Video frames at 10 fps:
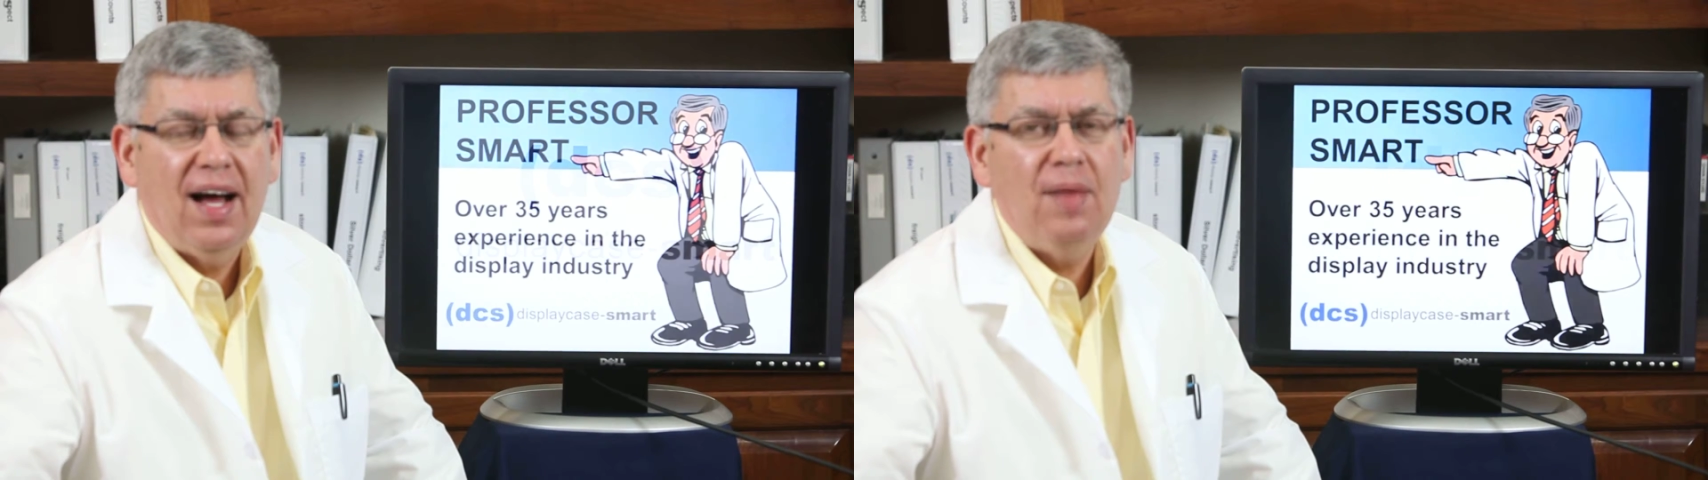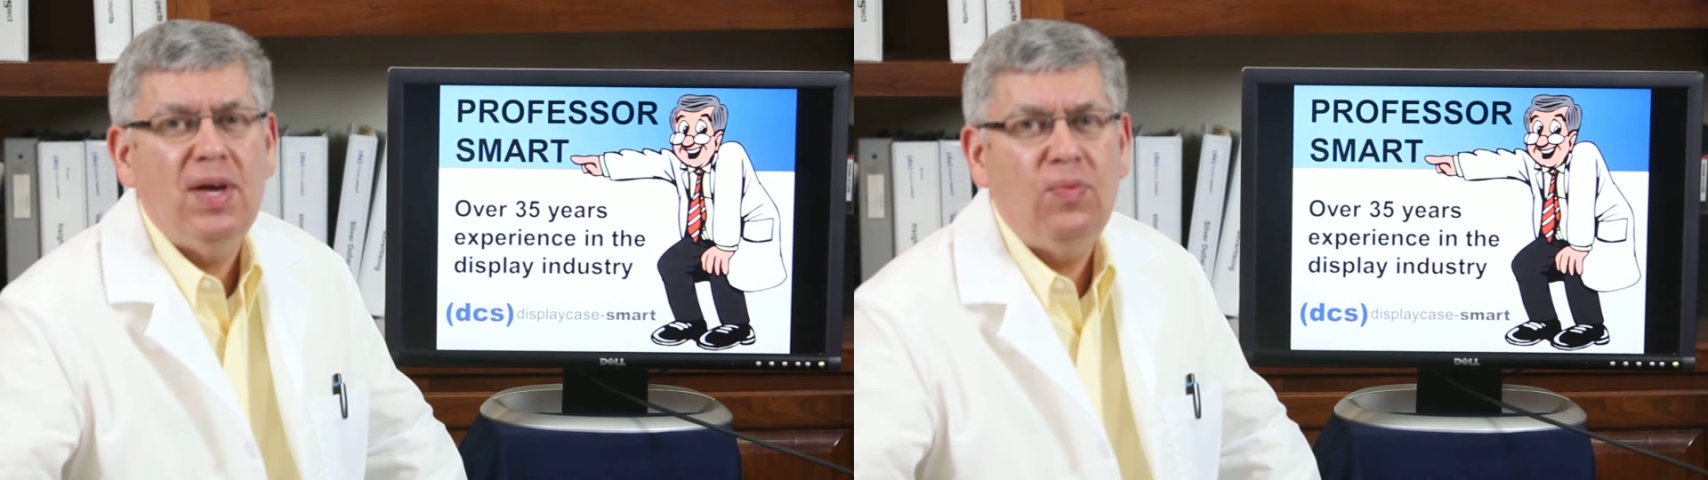
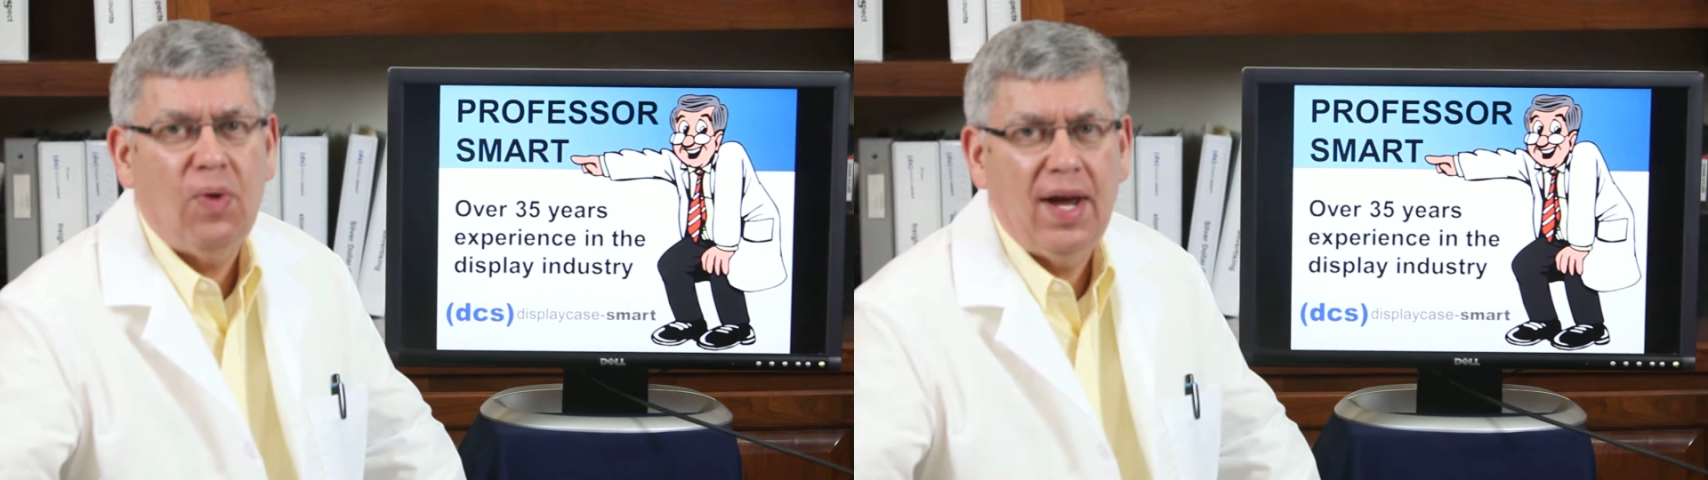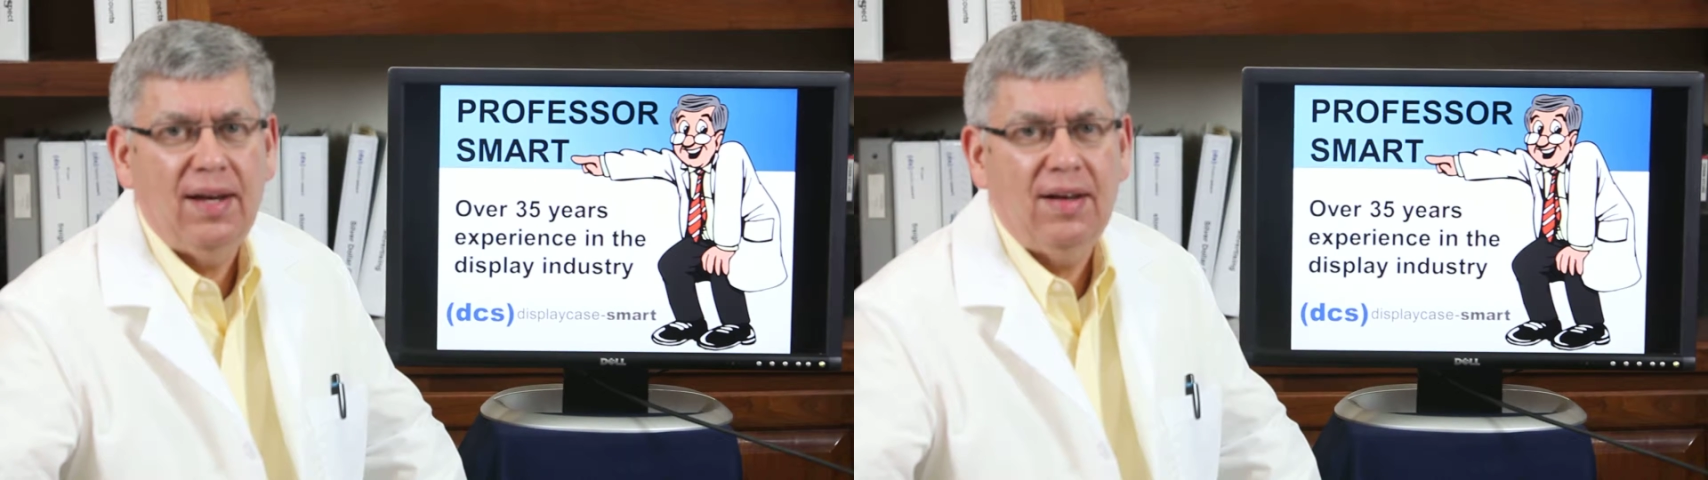I'm Ed
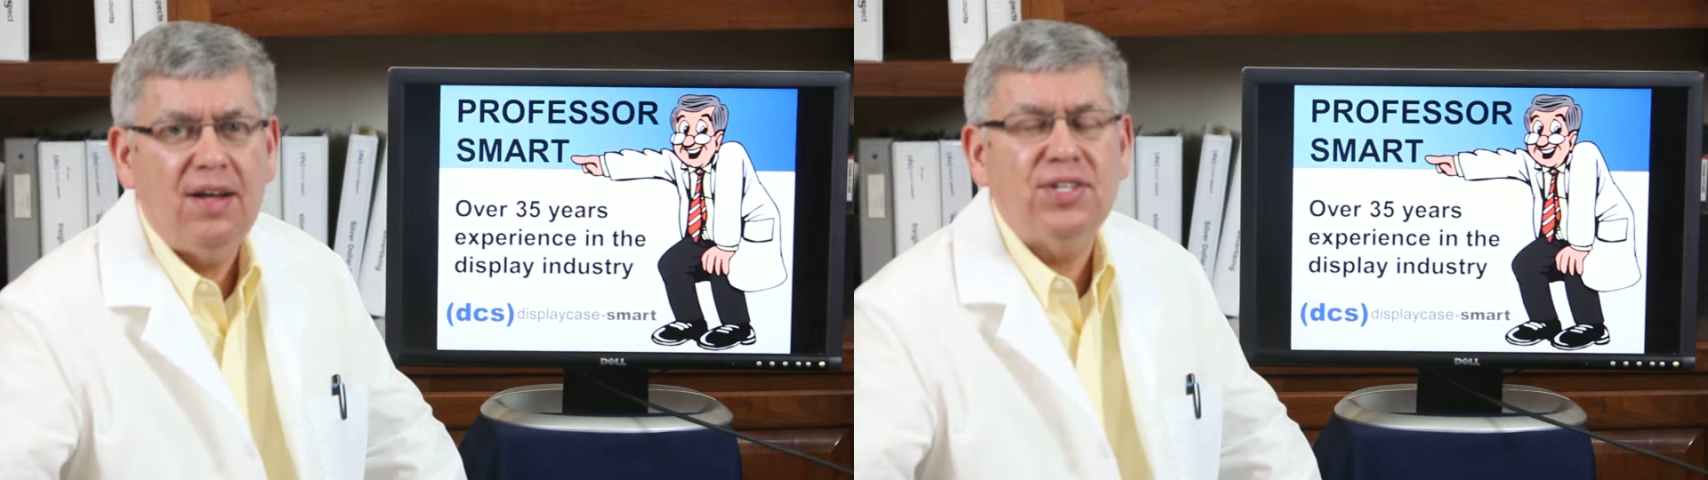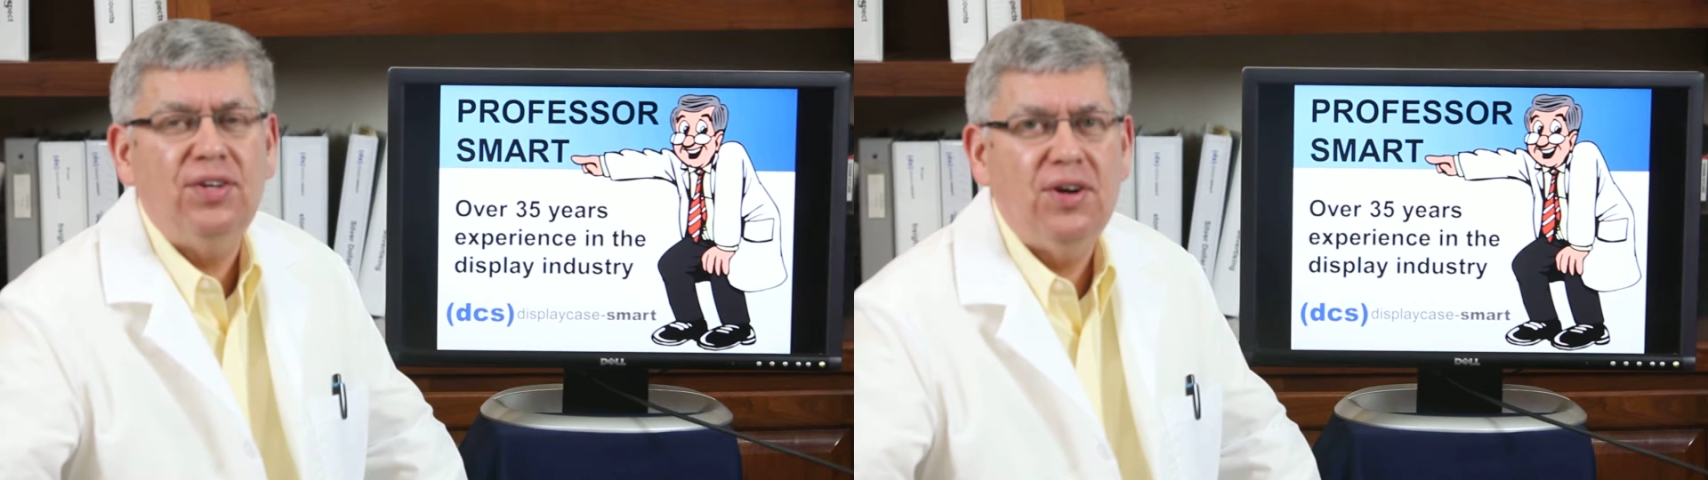White,
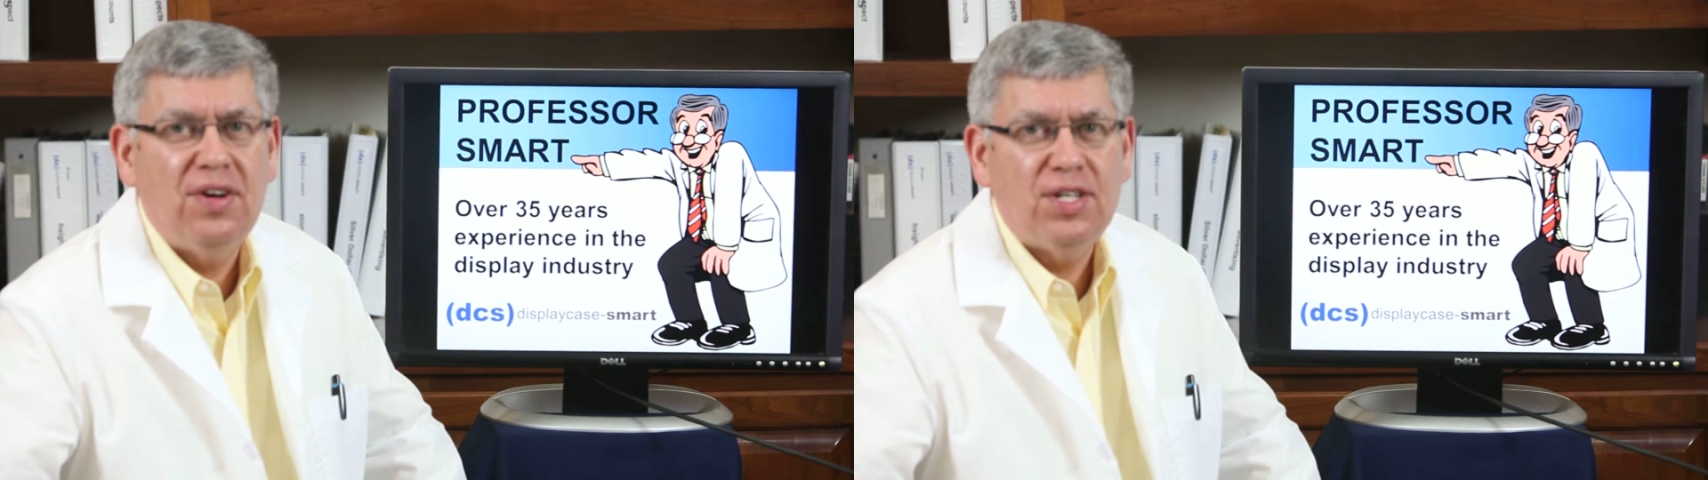also known